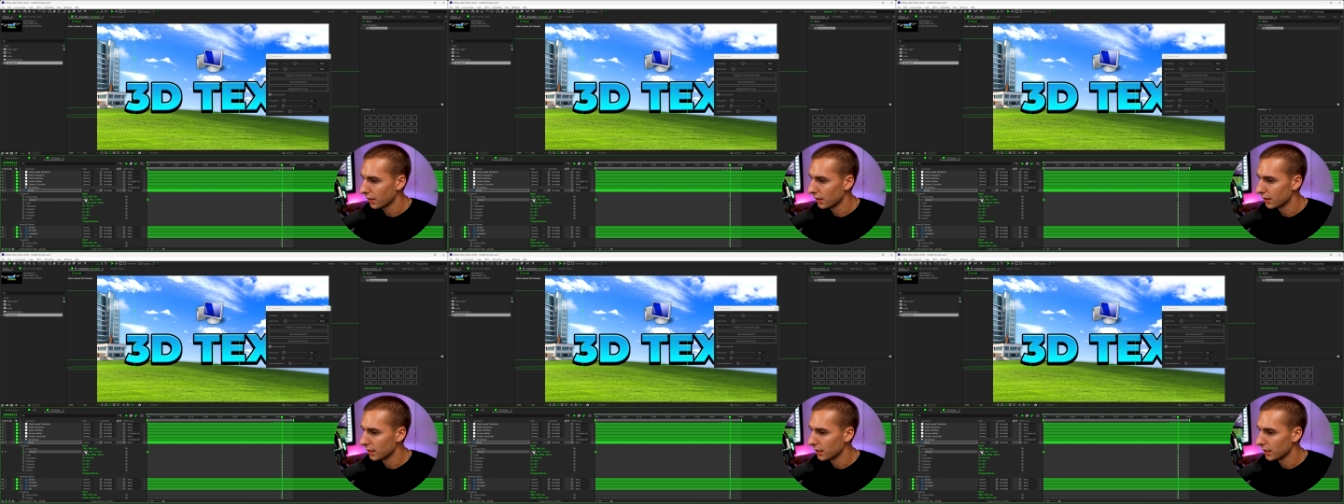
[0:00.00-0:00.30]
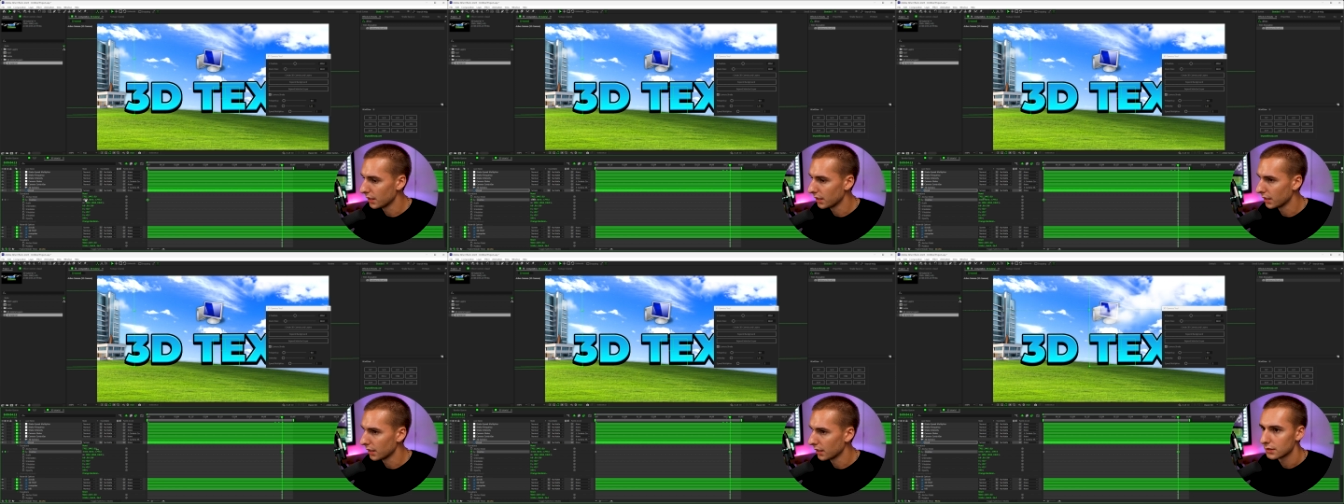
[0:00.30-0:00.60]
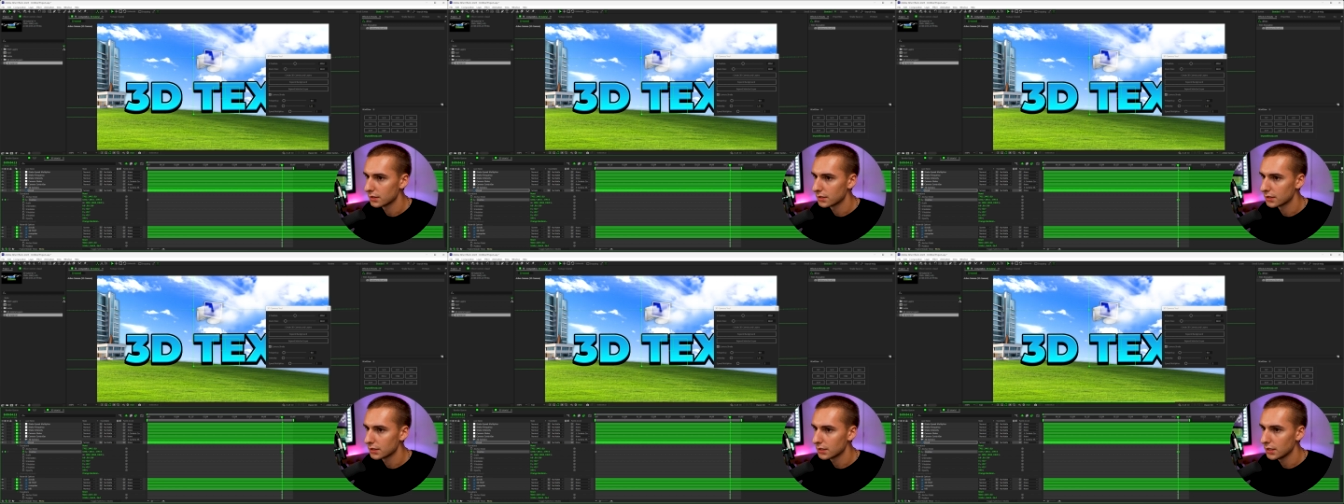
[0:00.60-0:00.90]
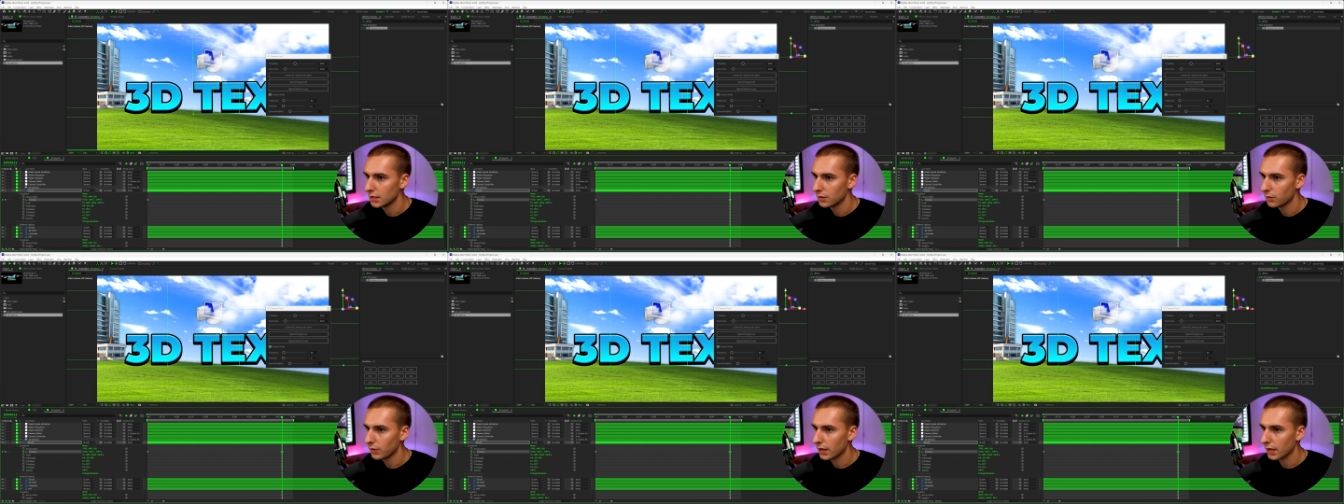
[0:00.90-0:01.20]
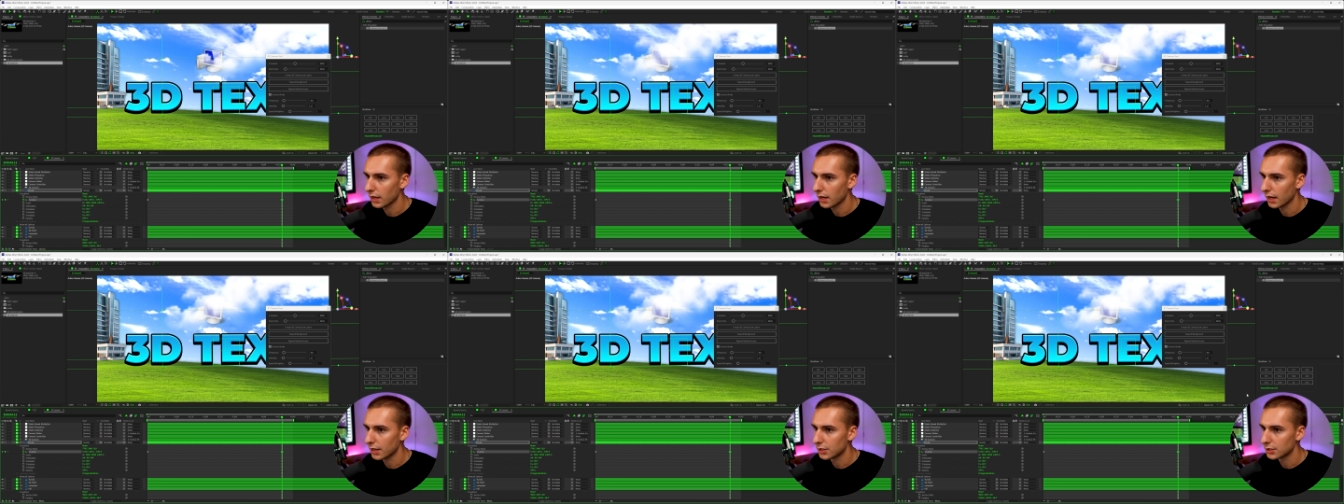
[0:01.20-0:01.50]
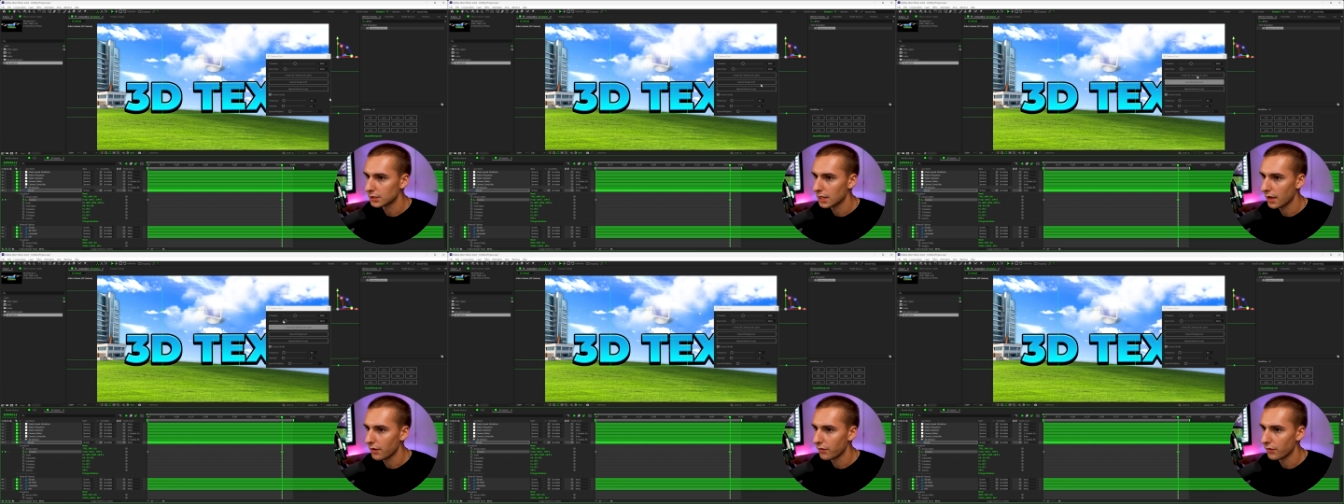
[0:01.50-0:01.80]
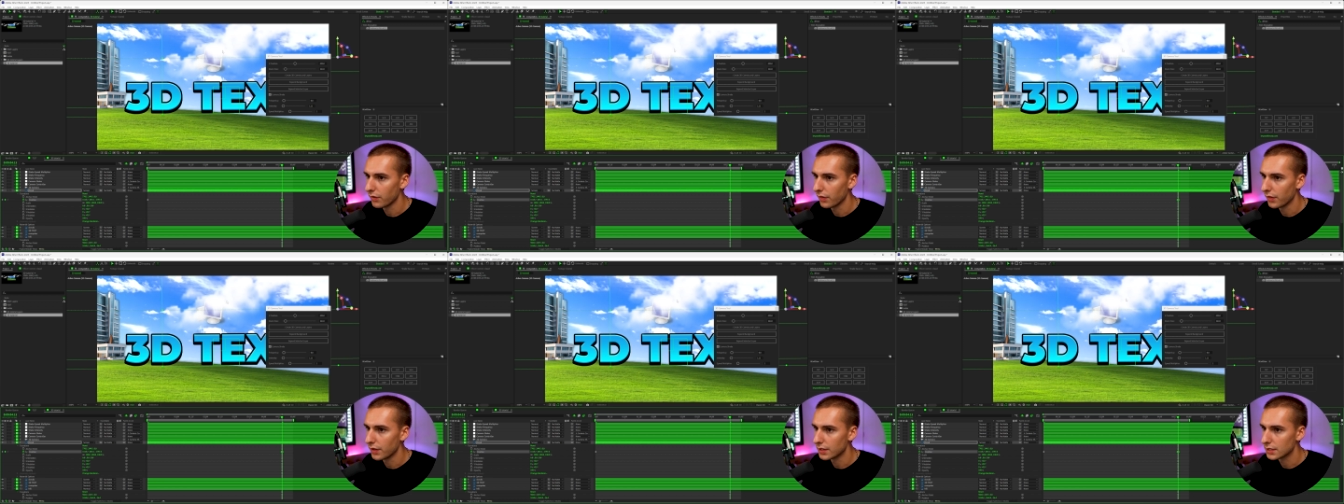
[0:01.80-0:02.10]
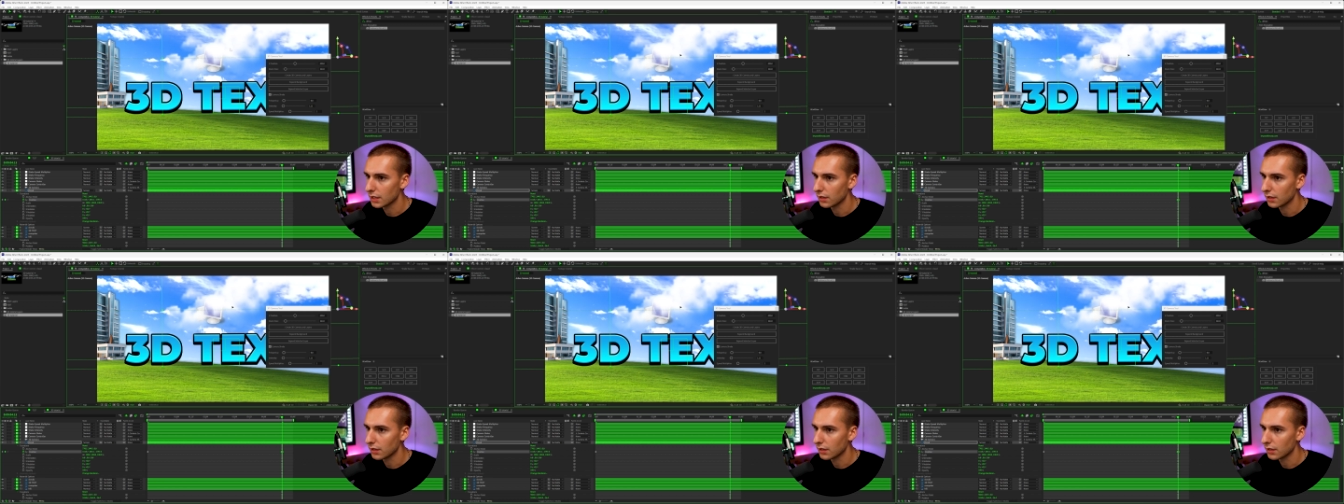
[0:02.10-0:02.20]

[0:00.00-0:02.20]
the scene, we can kind of just have this